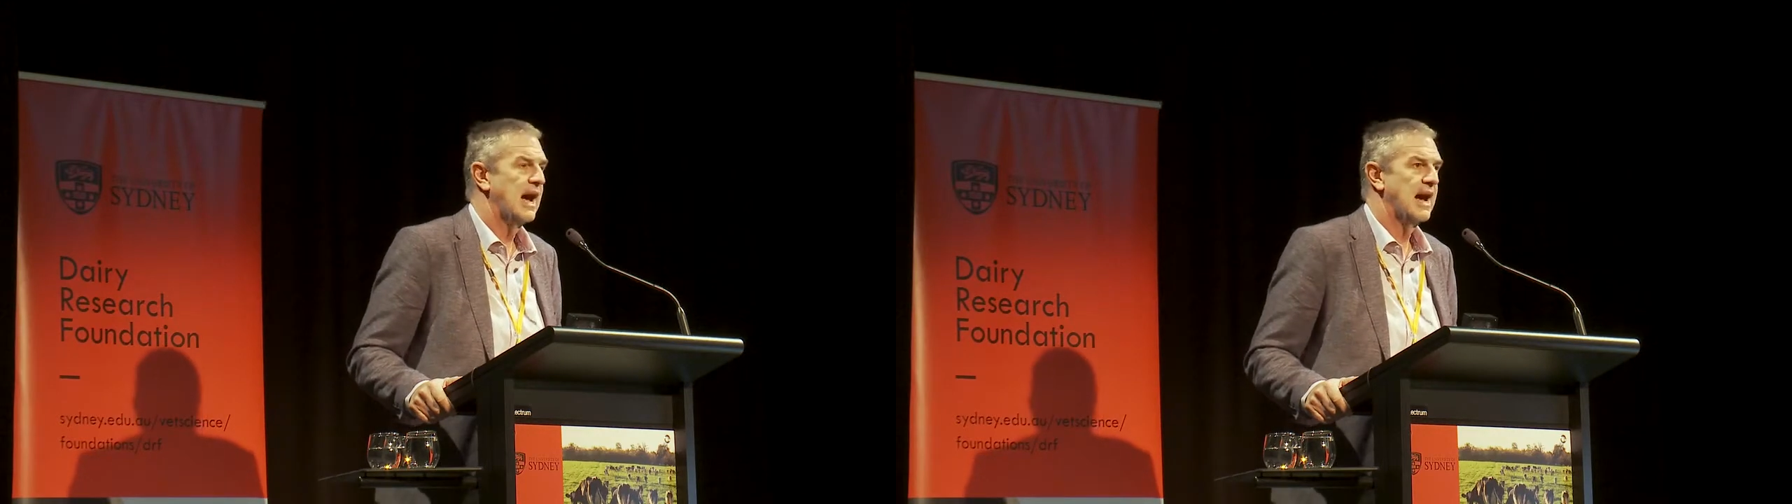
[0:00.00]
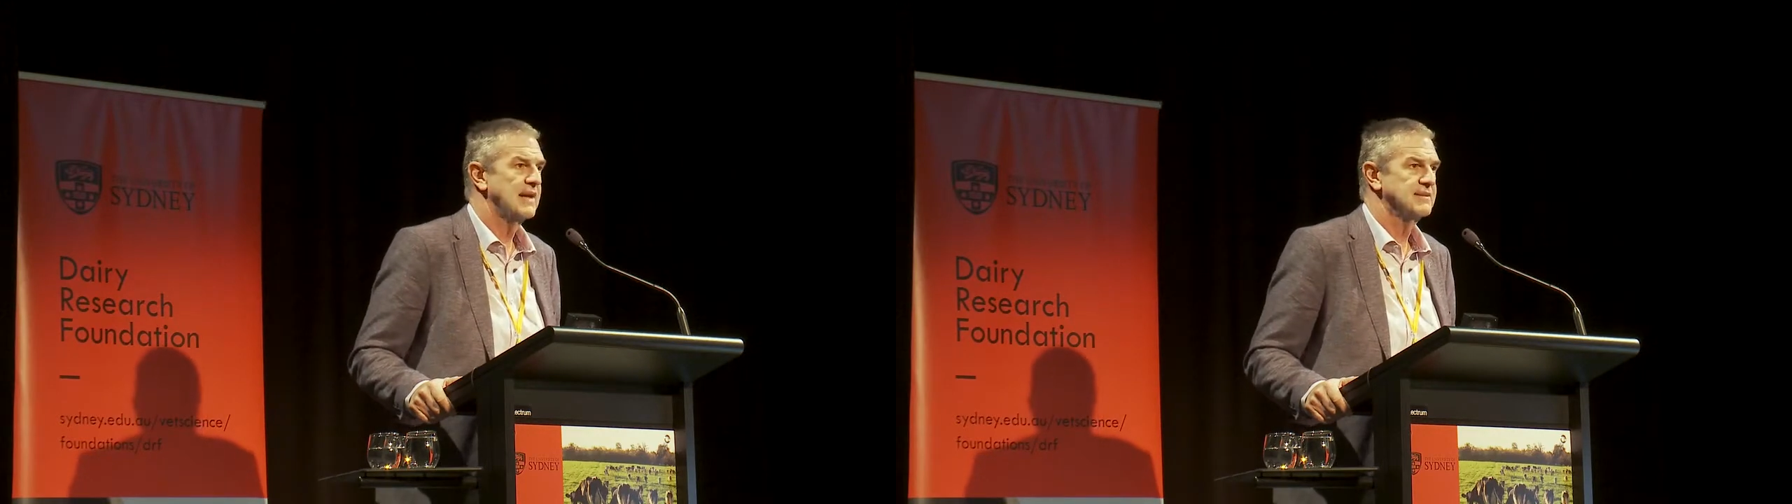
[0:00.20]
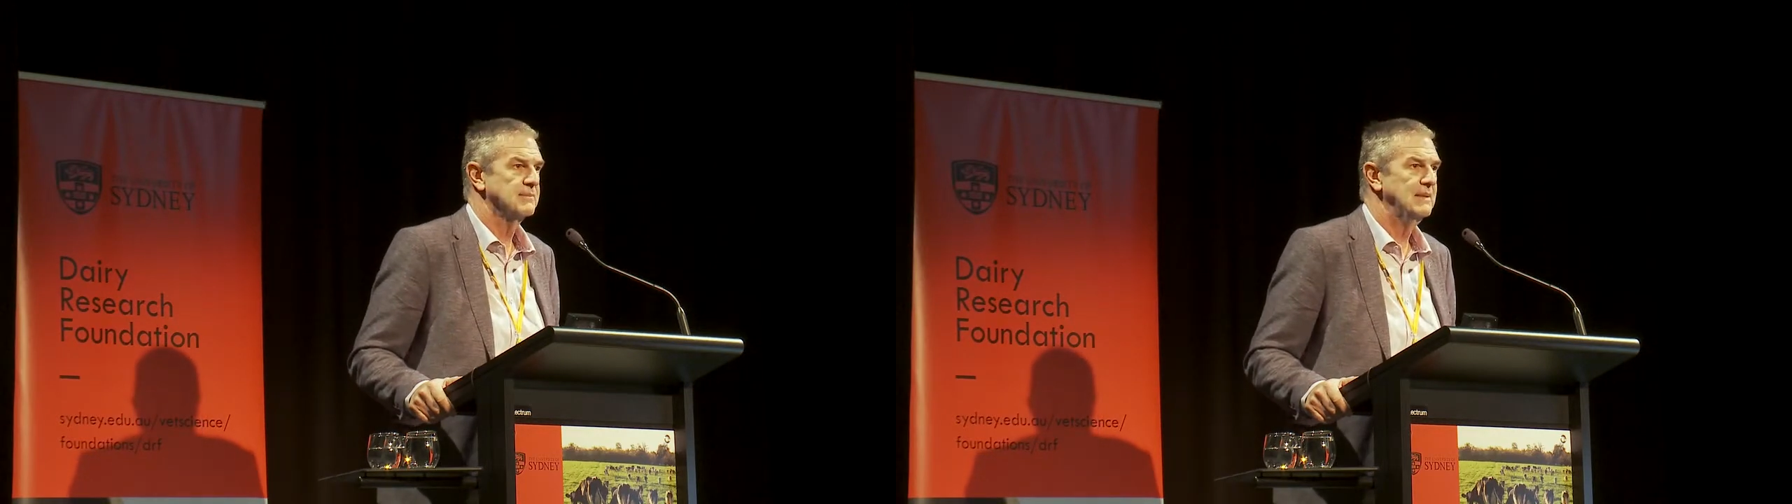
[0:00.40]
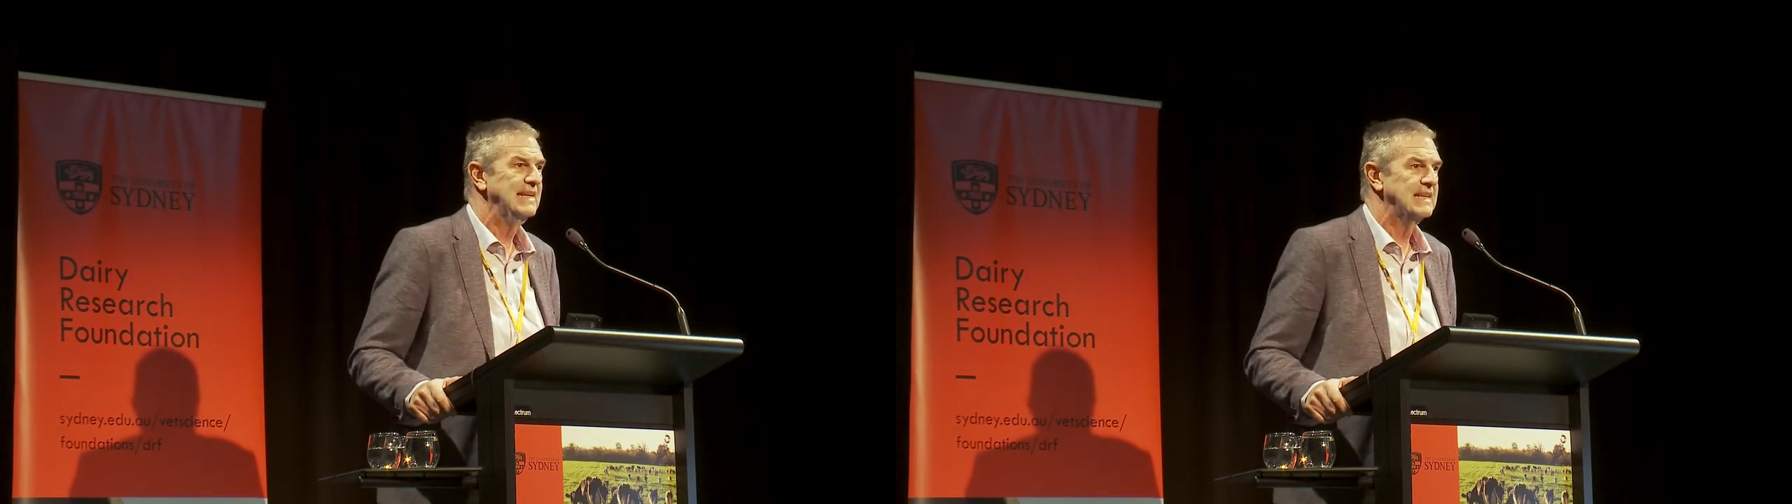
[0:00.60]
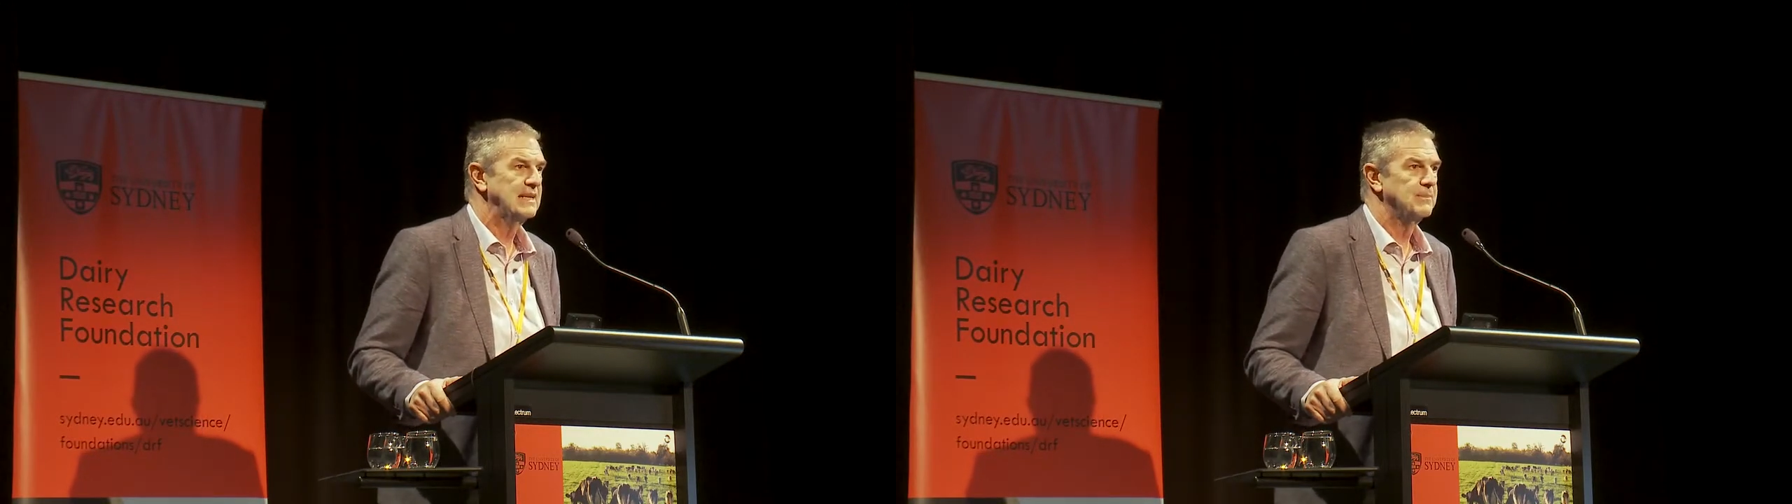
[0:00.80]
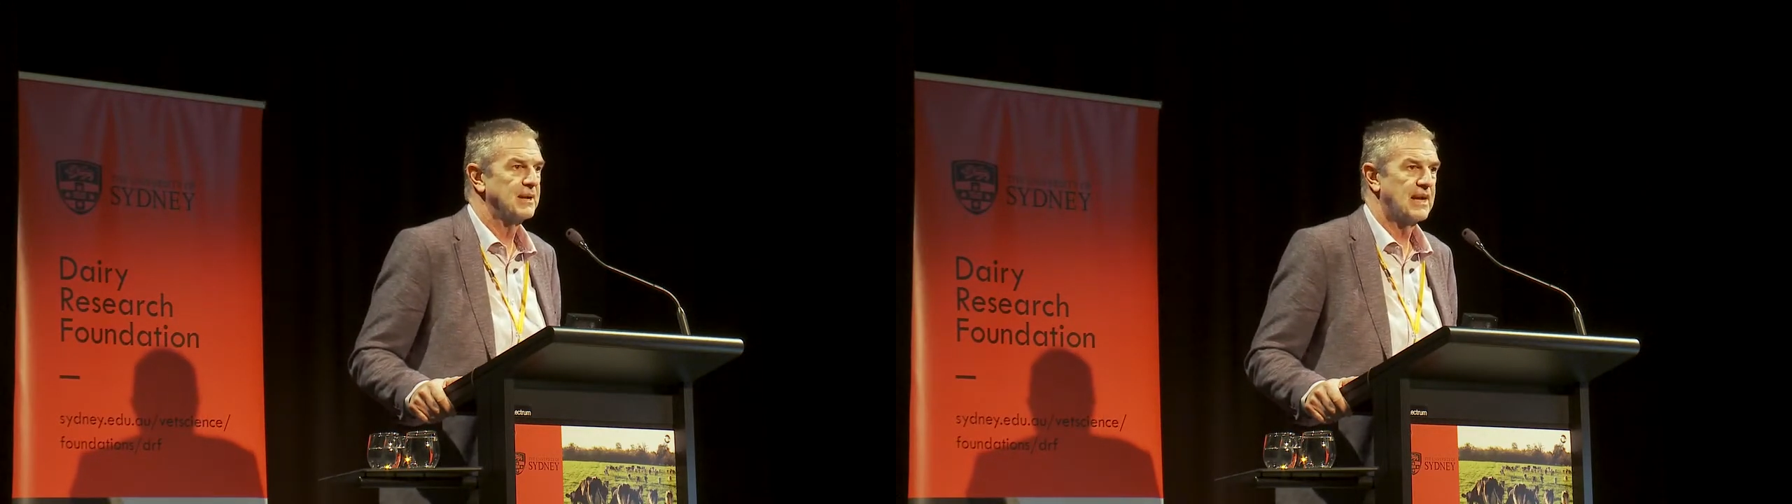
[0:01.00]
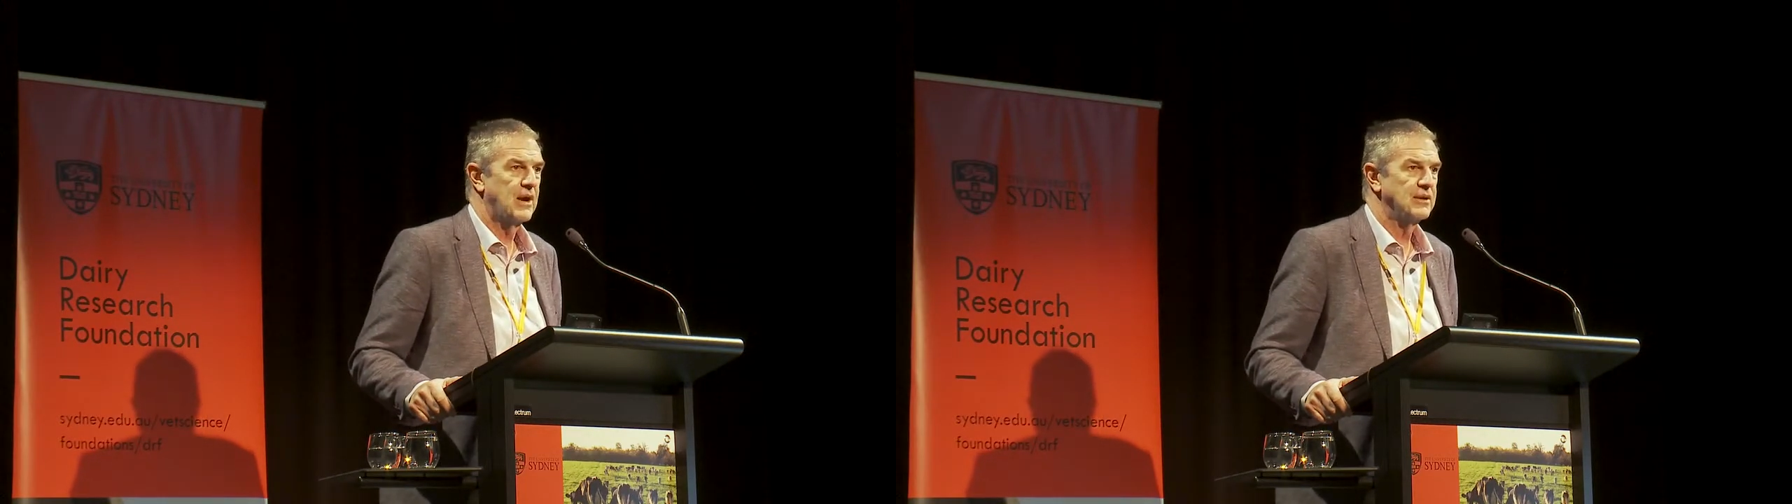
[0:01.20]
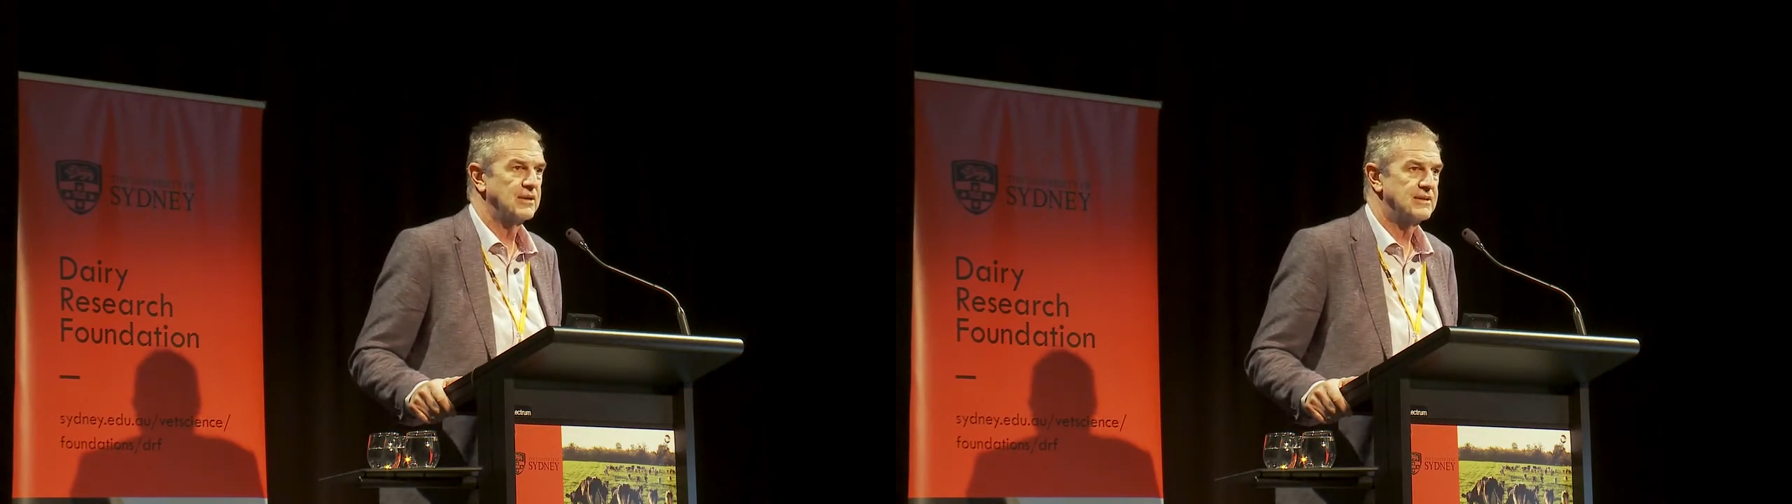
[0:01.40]
as milk yield per
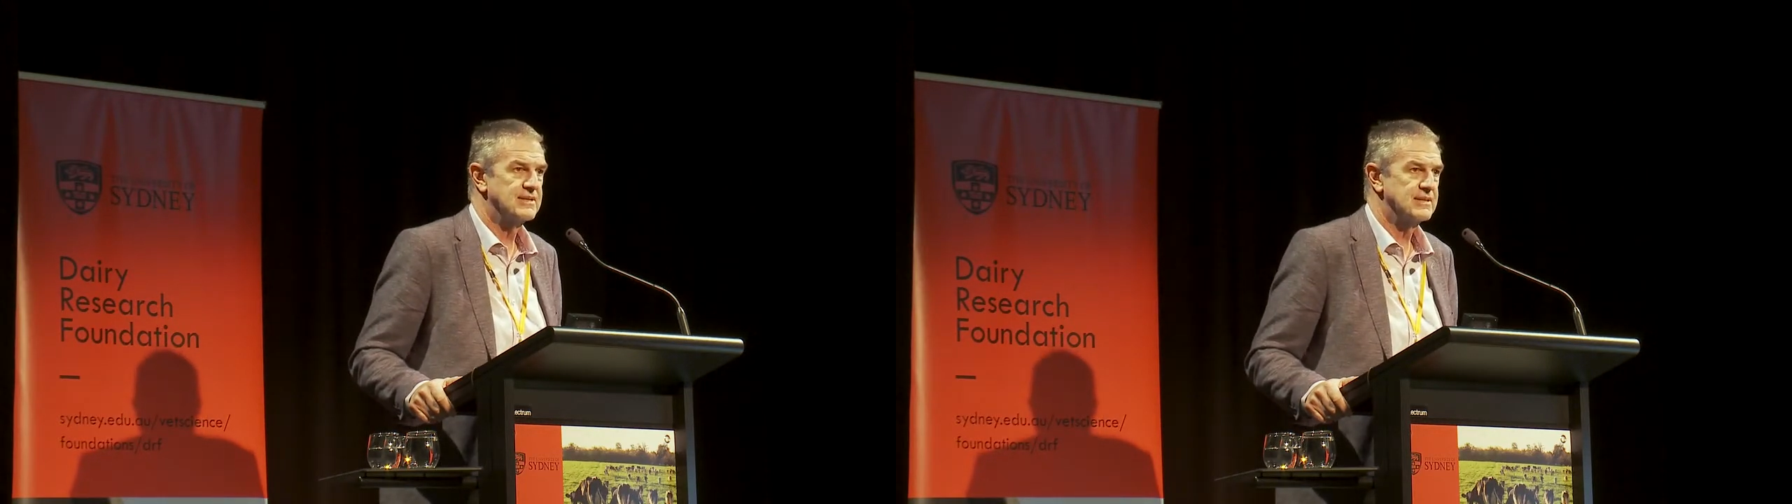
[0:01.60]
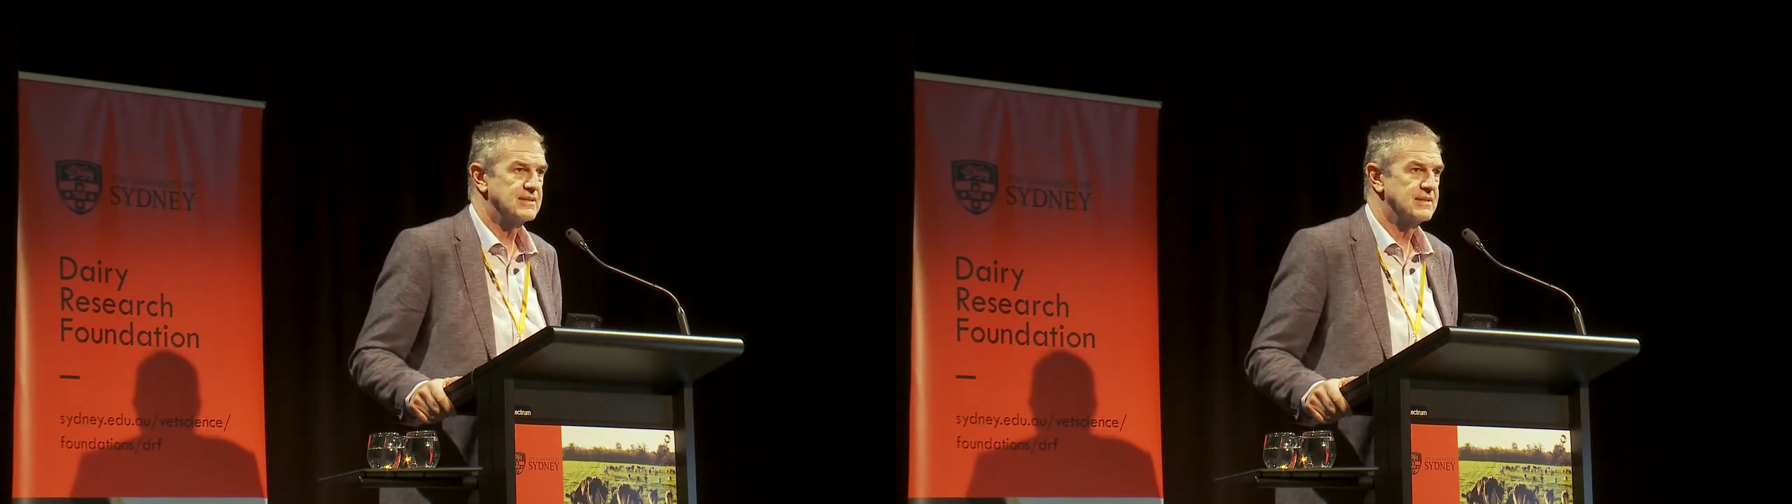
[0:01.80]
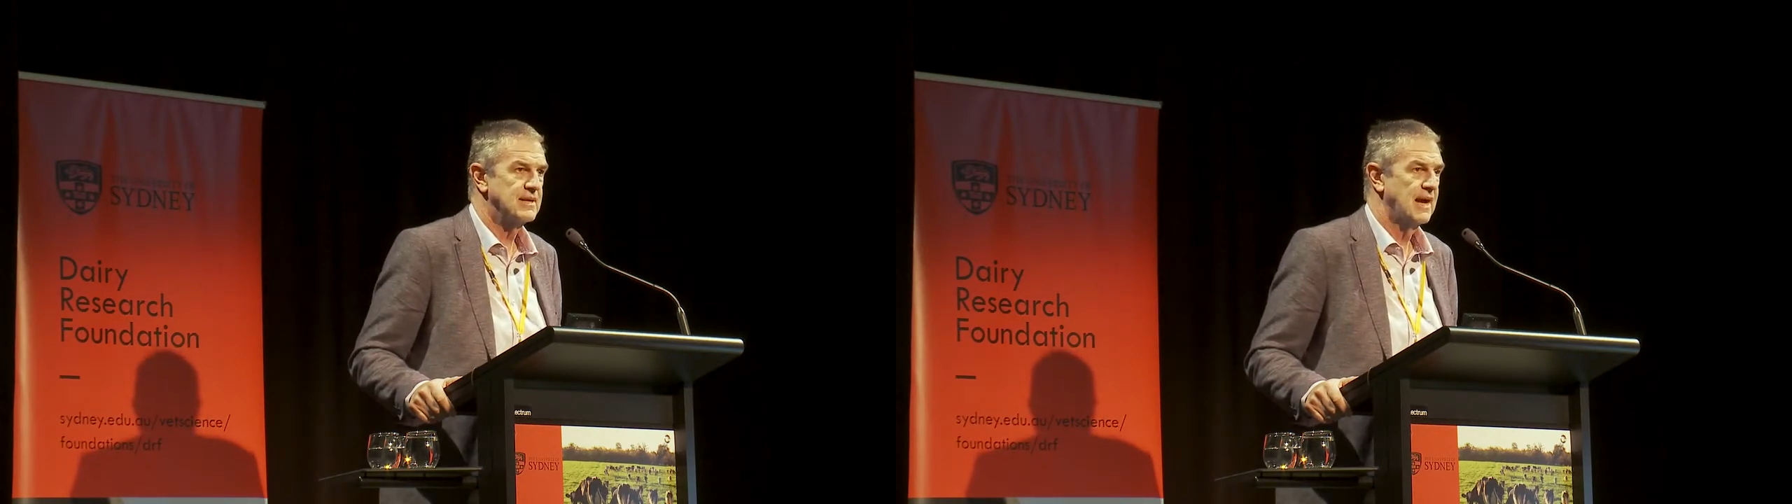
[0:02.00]
cow increases.